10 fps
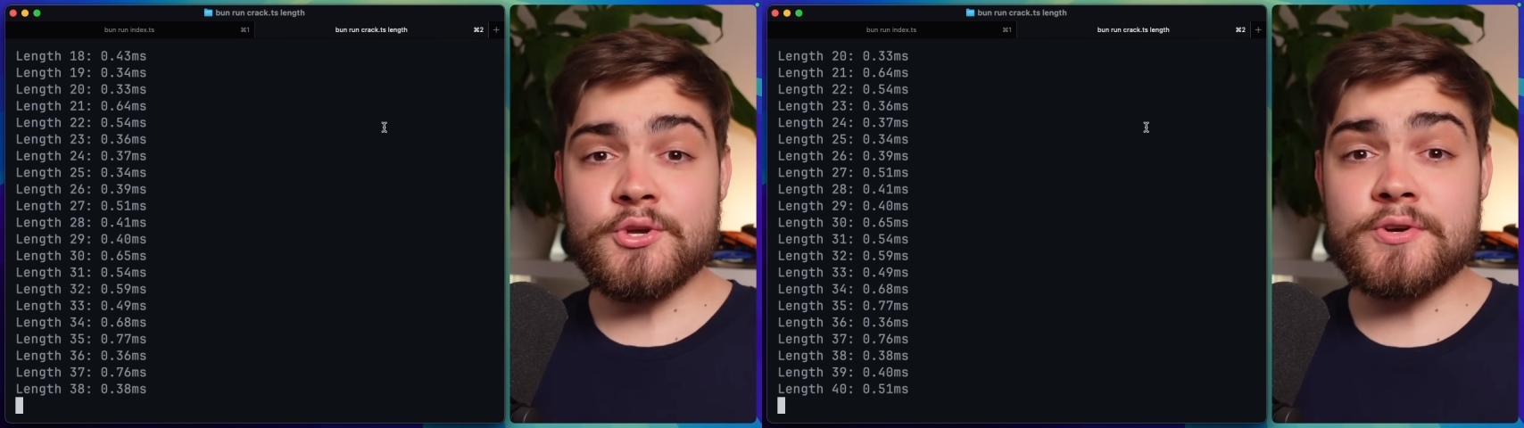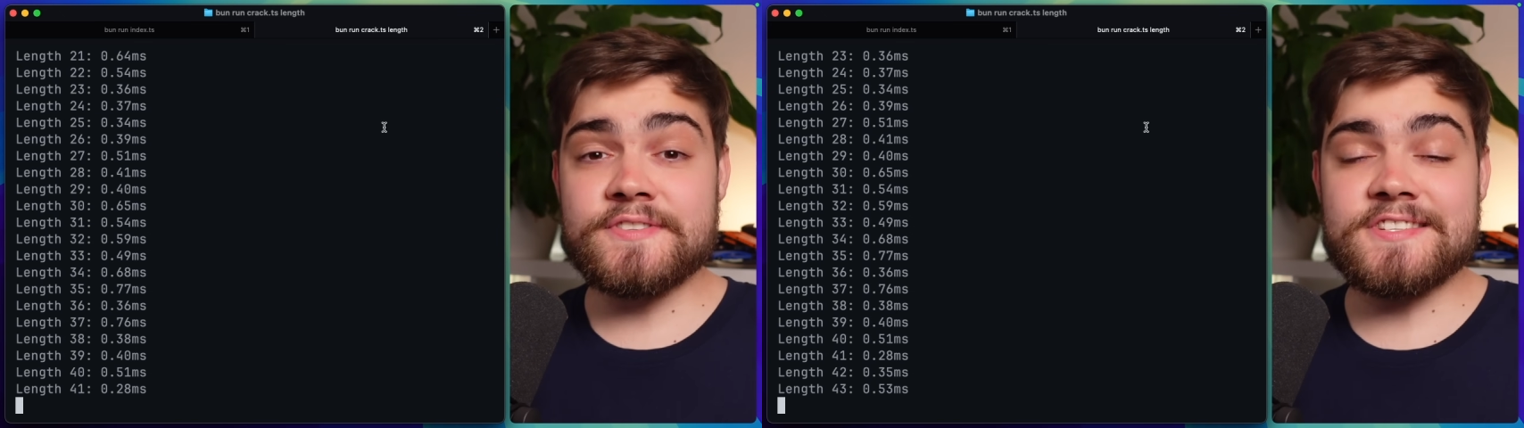
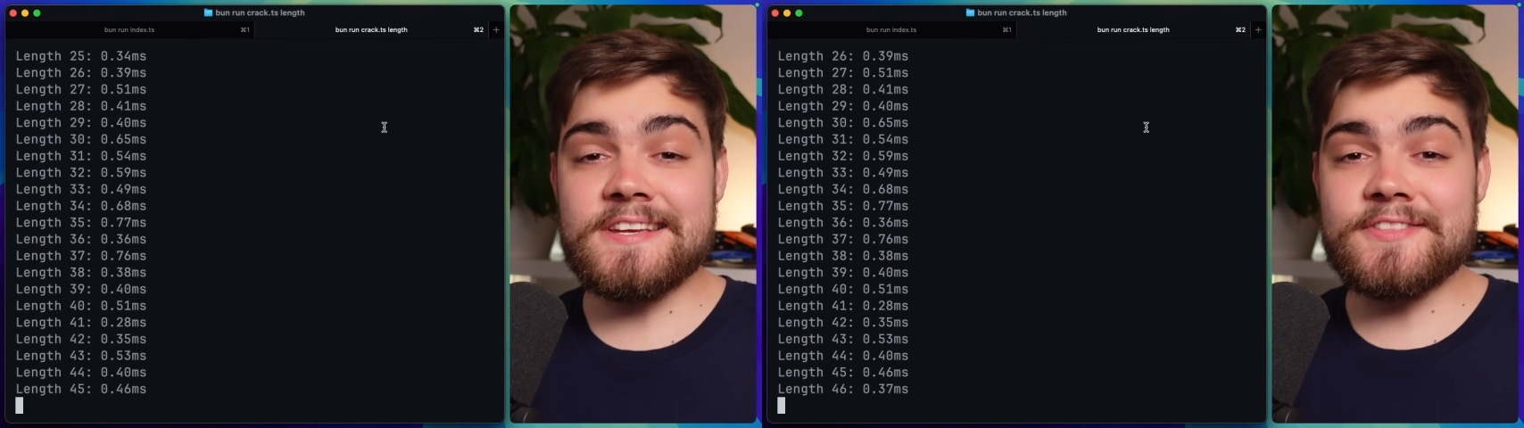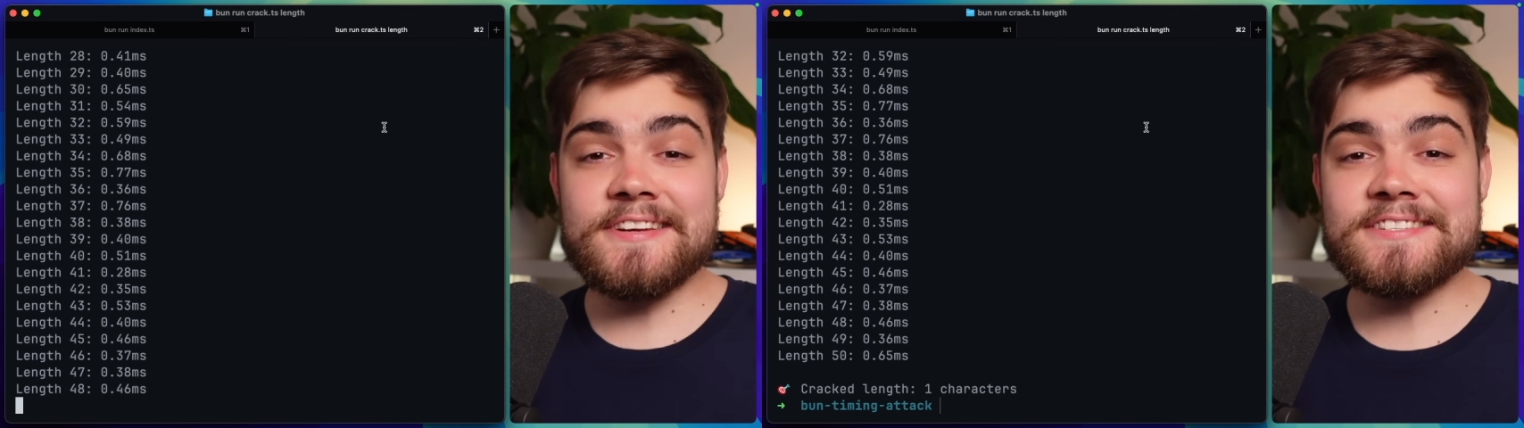You can
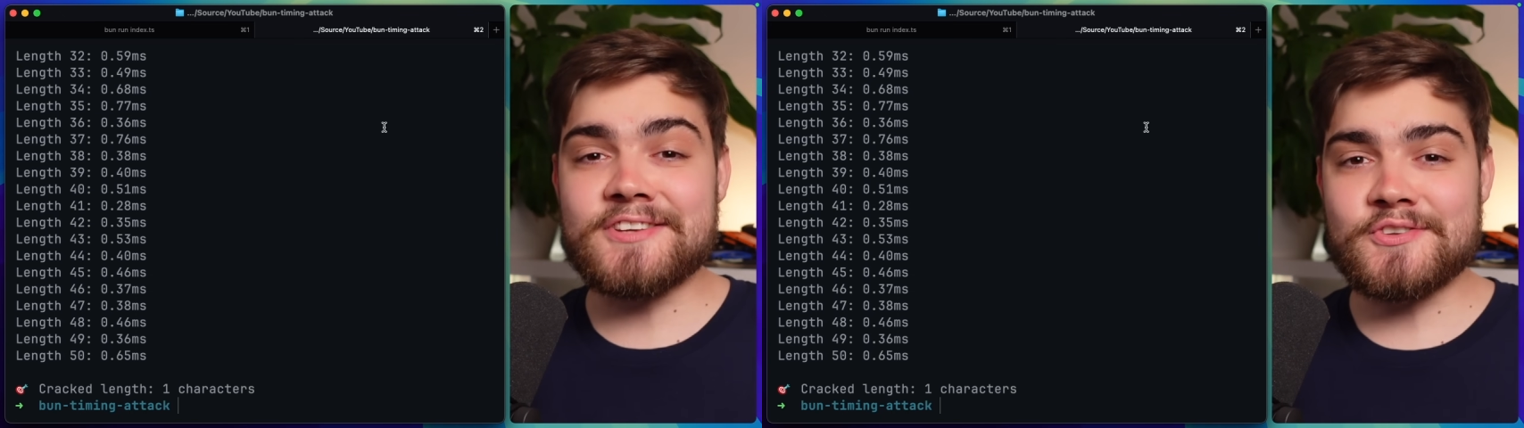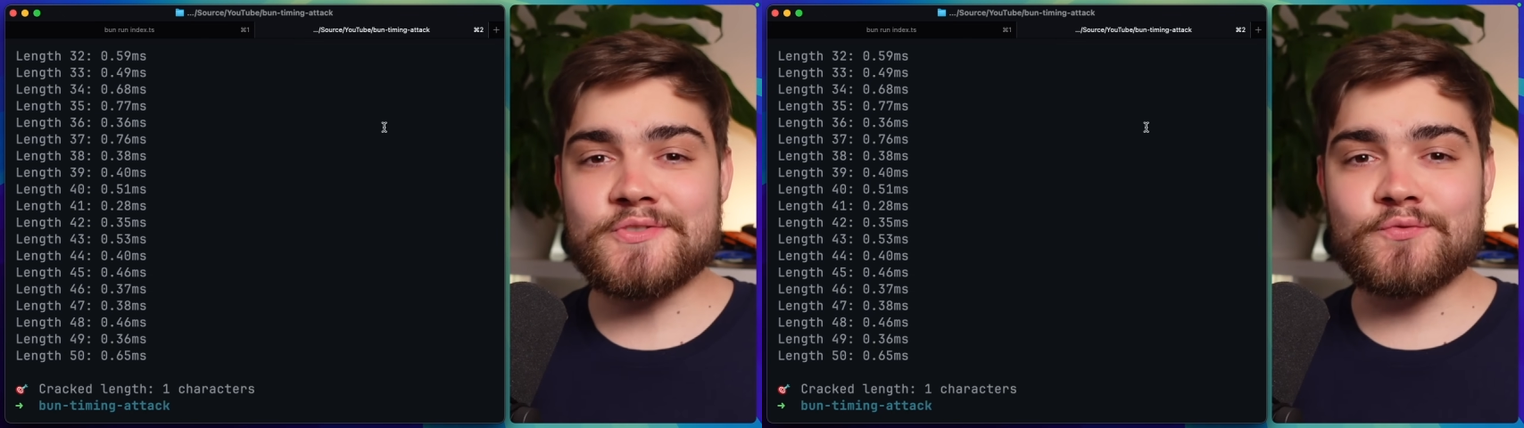see that it
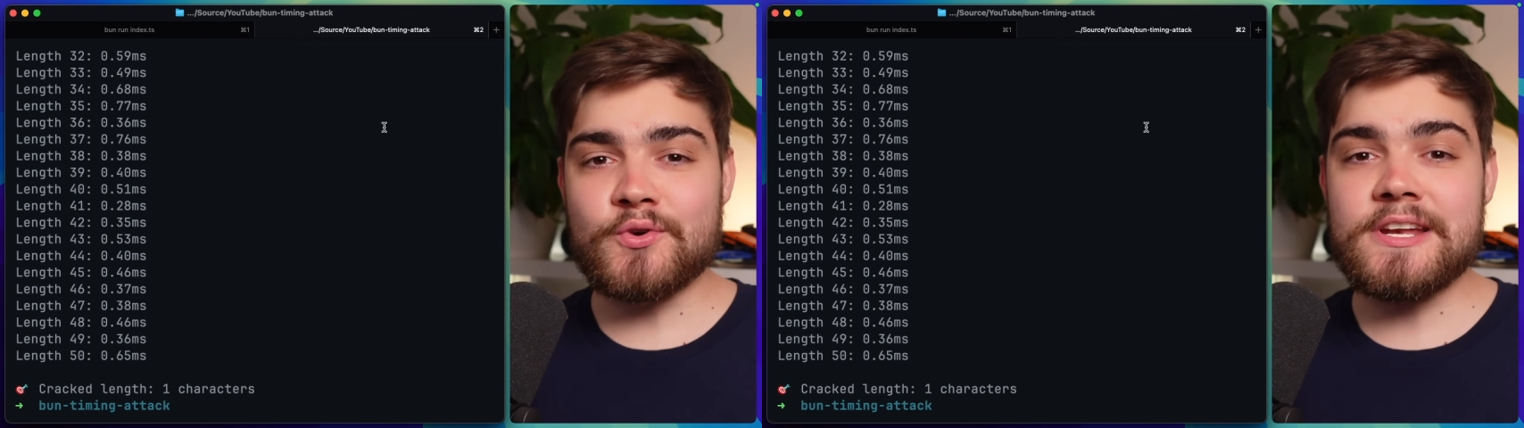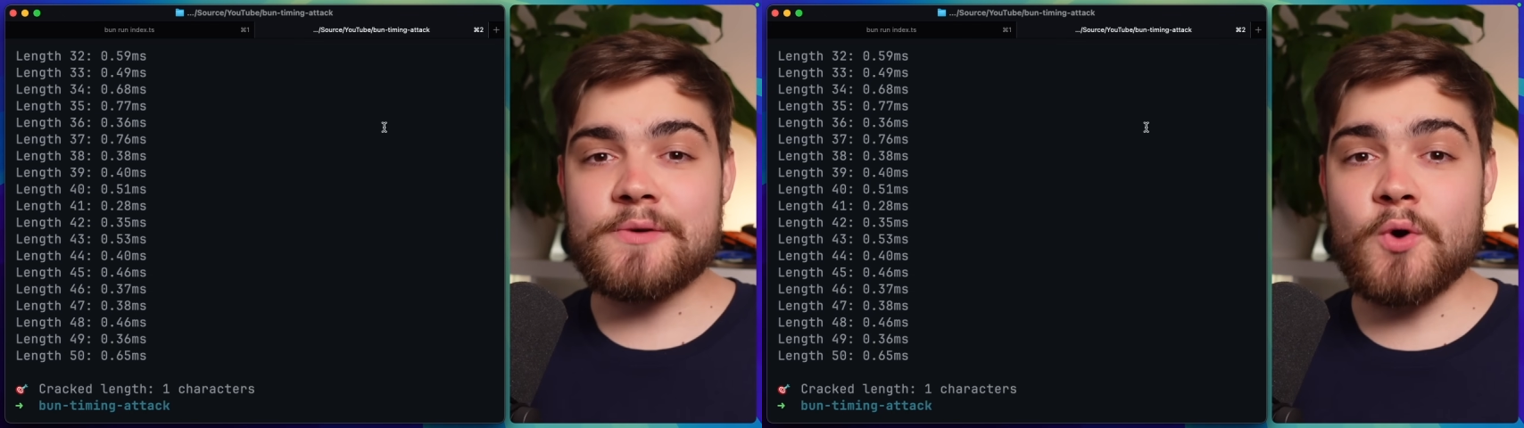doesn't
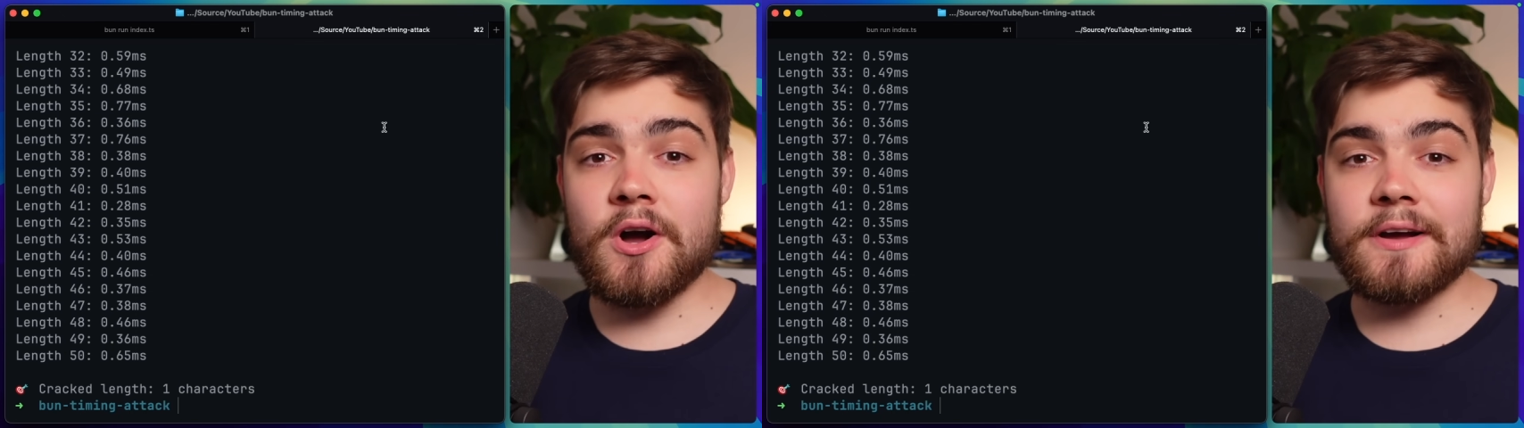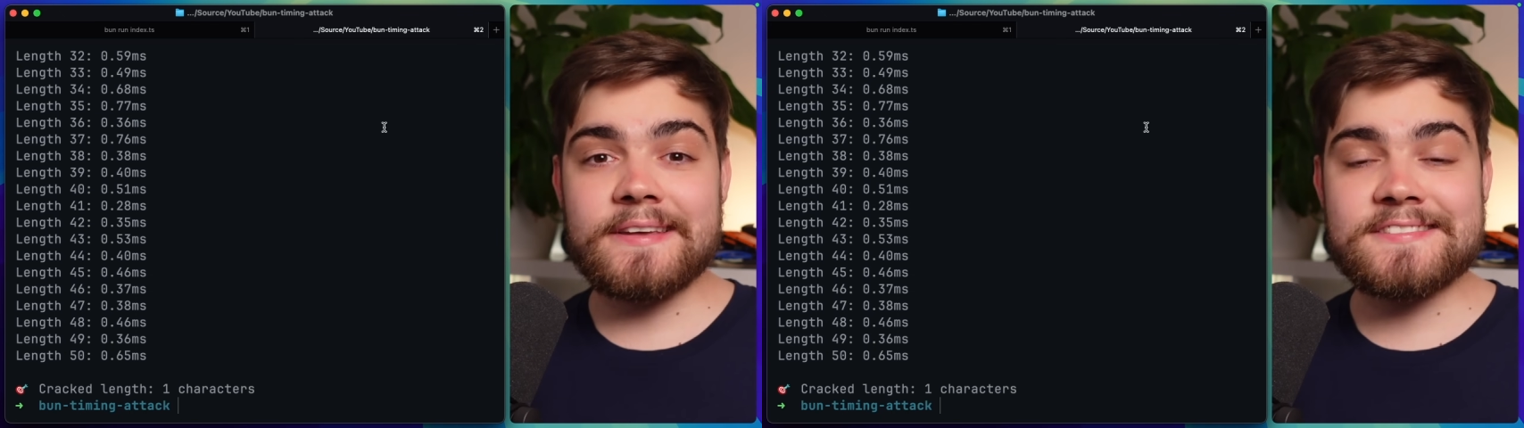really work.